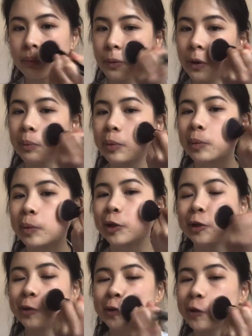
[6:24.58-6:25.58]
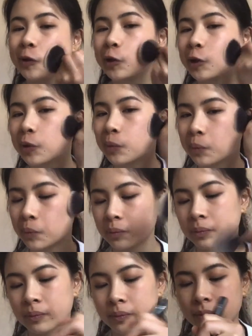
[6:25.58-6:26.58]
Where I put my concealer.
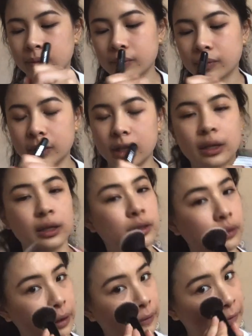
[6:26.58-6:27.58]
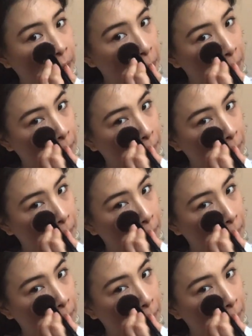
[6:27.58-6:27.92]
Nothing too heavy.